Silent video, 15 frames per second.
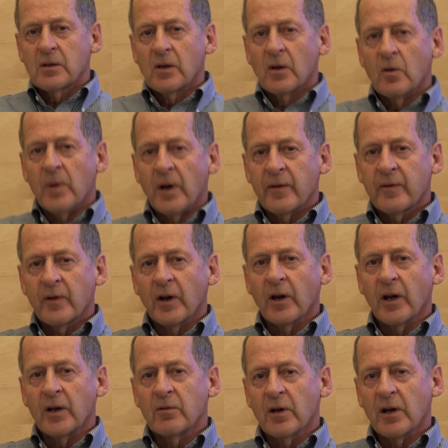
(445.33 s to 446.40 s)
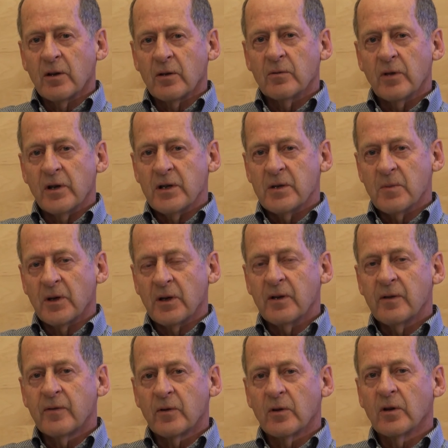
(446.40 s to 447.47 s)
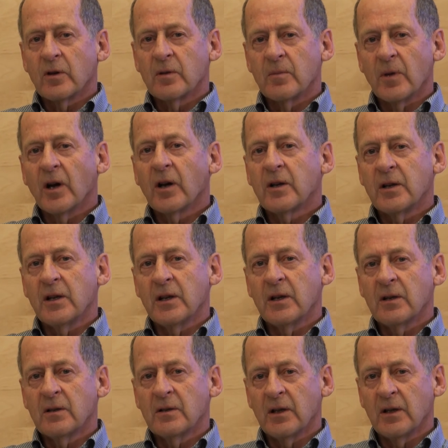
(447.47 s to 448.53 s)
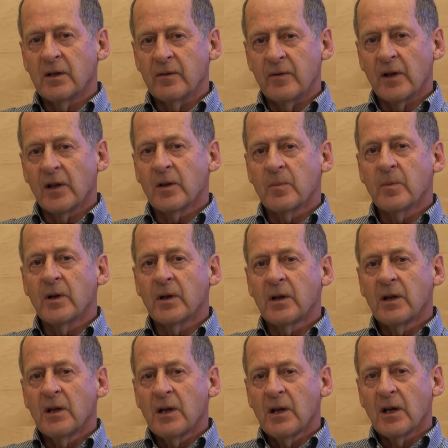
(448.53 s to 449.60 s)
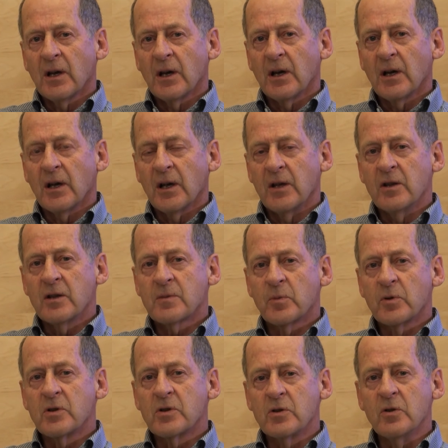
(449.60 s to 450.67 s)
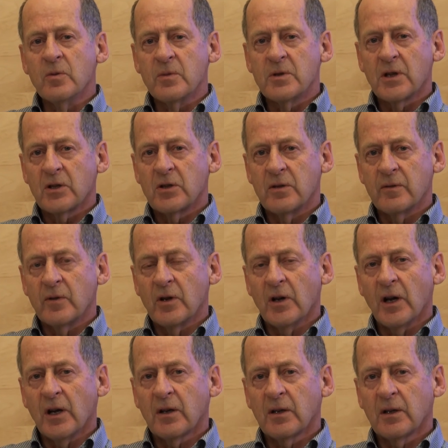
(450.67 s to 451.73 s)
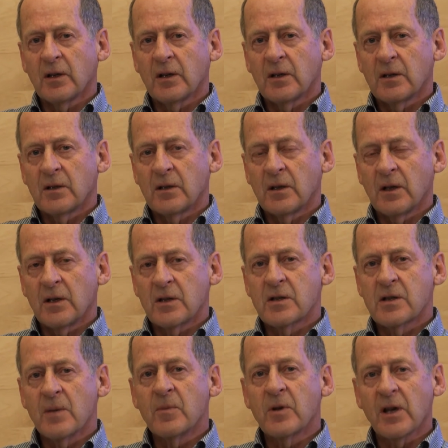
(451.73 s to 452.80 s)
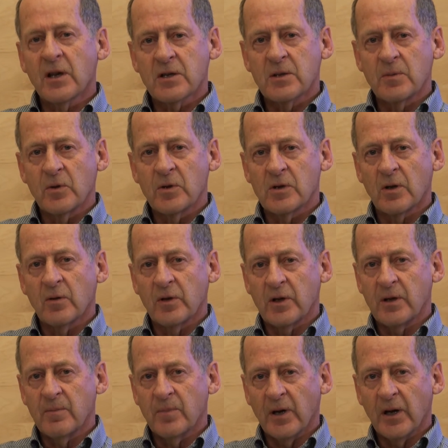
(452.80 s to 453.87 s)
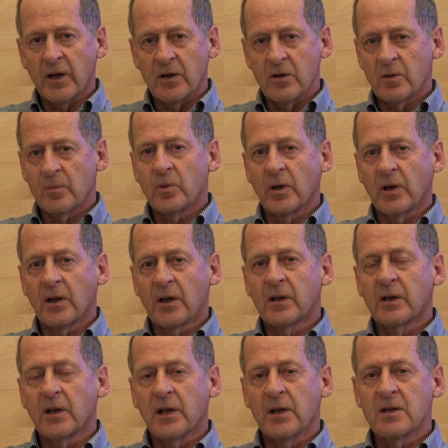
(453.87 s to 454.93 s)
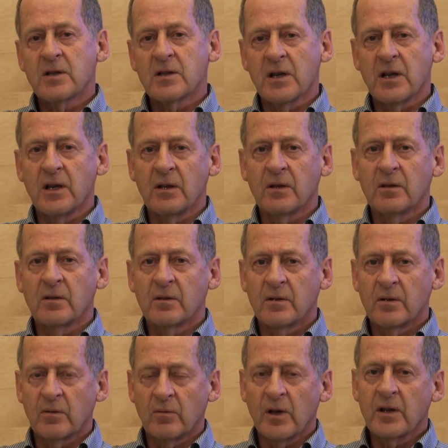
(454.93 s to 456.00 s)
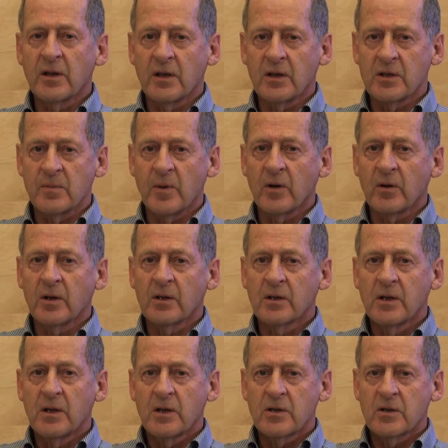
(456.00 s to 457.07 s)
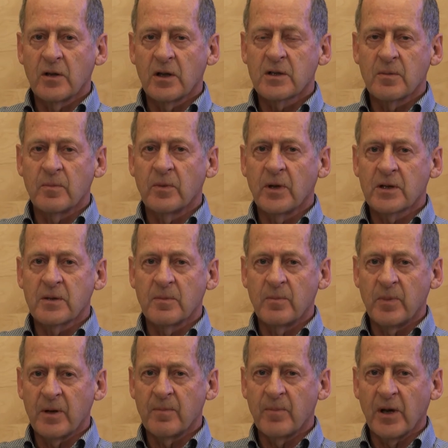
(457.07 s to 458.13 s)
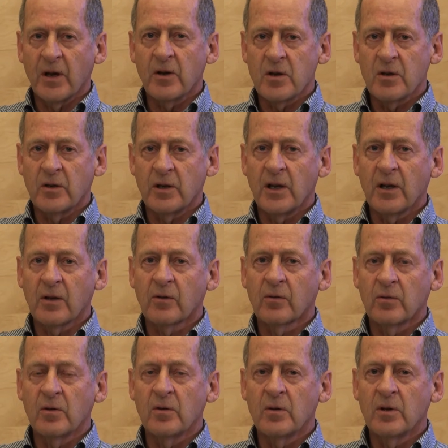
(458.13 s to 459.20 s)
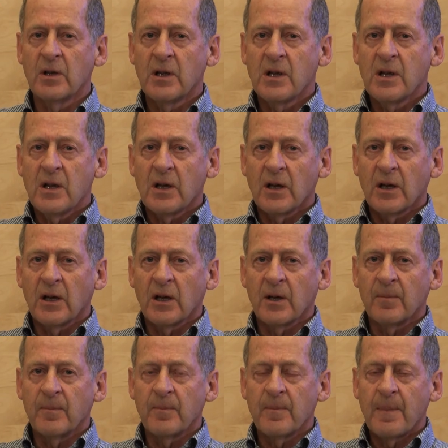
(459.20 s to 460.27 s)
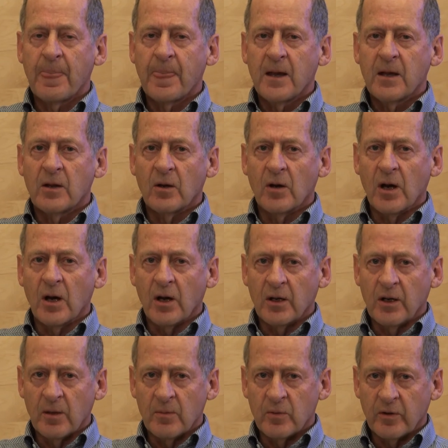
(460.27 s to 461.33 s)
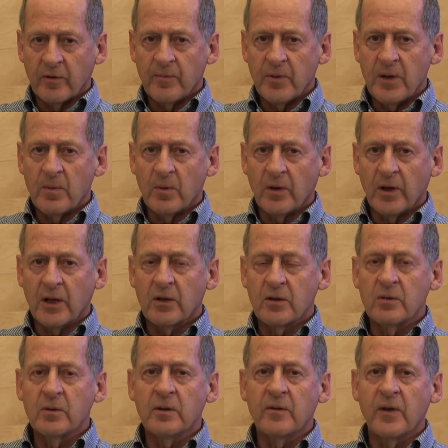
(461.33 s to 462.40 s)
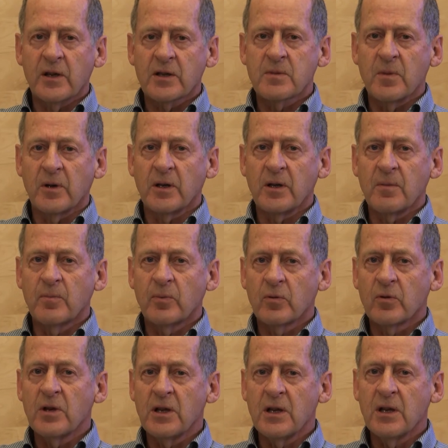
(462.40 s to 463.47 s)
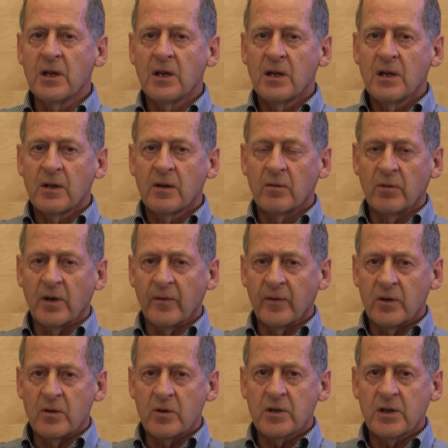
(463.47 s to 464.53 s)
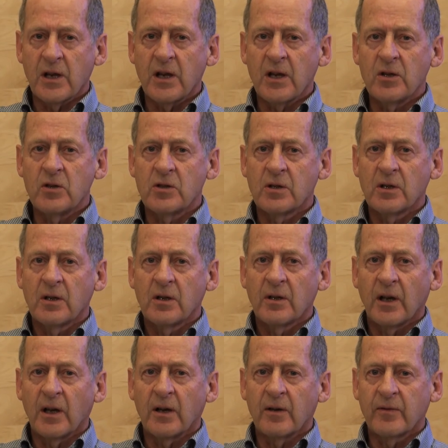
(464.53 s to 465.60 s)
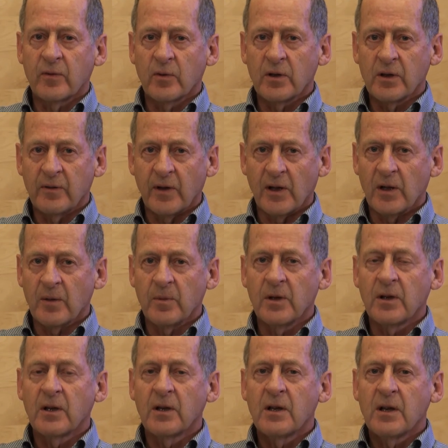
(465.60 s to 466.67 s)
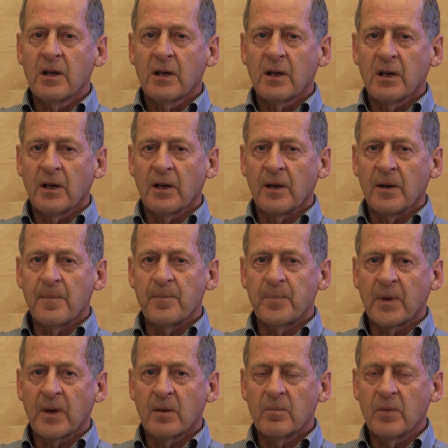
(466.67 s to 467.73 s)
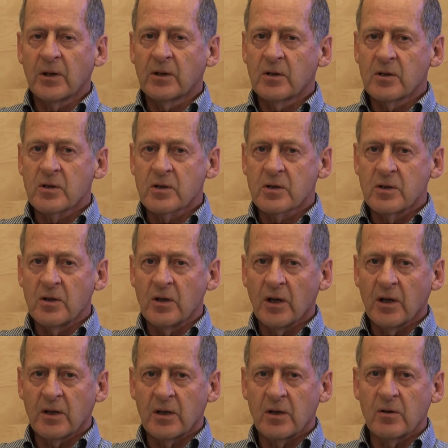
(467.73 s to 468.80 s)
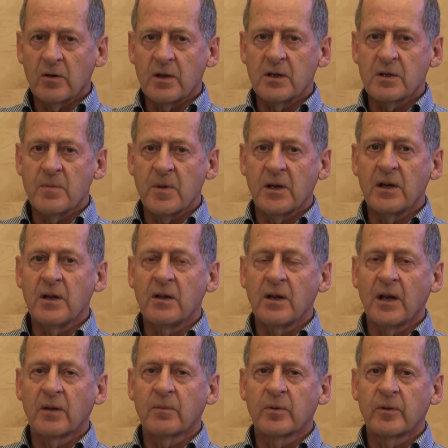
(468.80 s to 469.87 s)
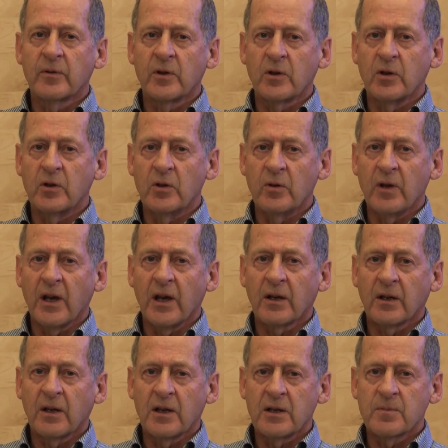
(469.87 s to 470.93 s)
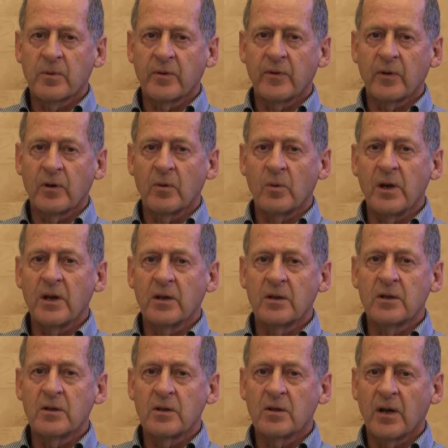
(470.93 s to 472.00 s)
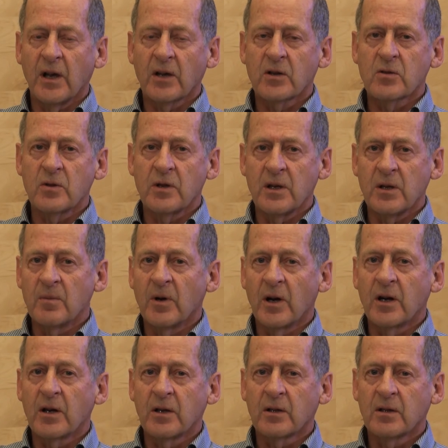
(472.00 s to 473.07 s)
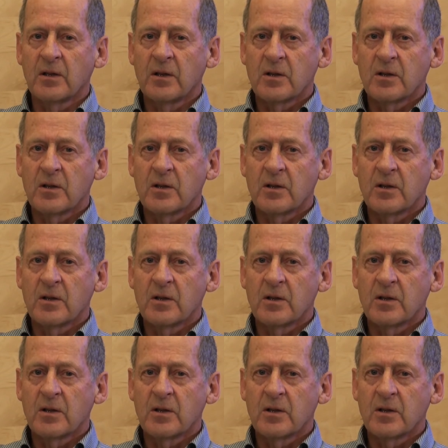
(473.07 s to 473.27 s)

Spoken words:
Oh, by far, I'd rather raise money for marketing than development. And this presumes that you've got some customers already buying your product and saying the right things about it. So that's a big barrier to get through. There are a number of people that do invest money pre the revenue stage for development, but there's not nearly as many that prefer to do that as prefer to wait until you're actually in market.